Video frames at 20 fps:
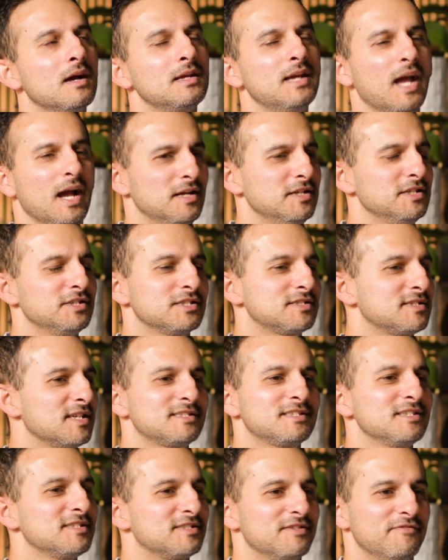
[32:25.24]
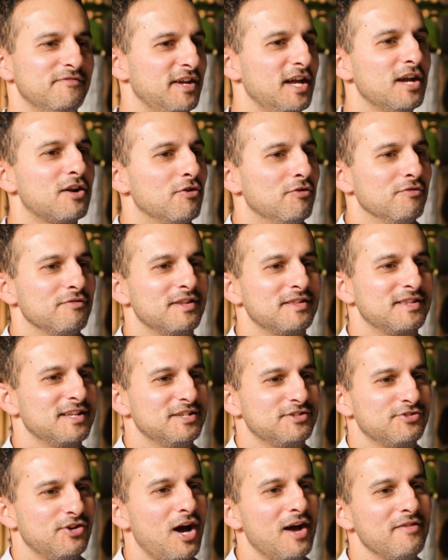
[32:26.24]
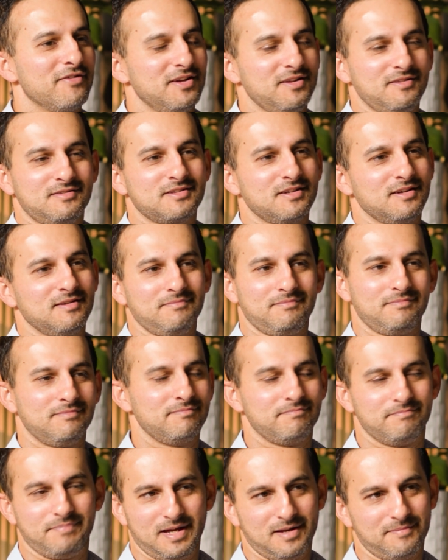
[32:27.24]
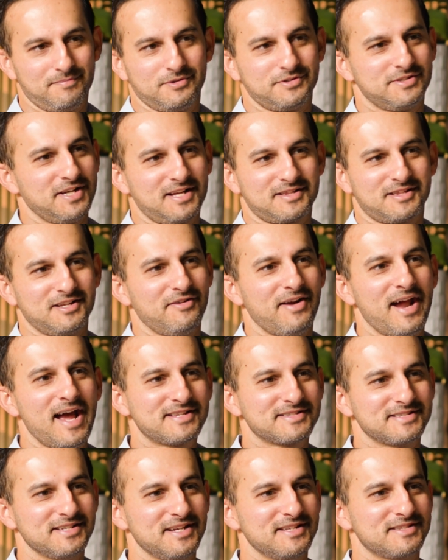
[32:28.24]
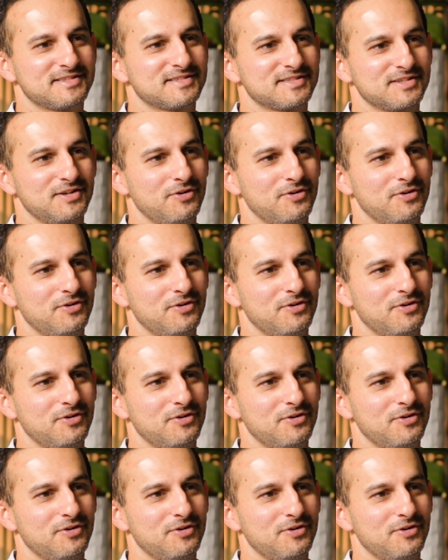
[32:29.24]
Yeah, it's just a vehicle that they're driving to better protect their assets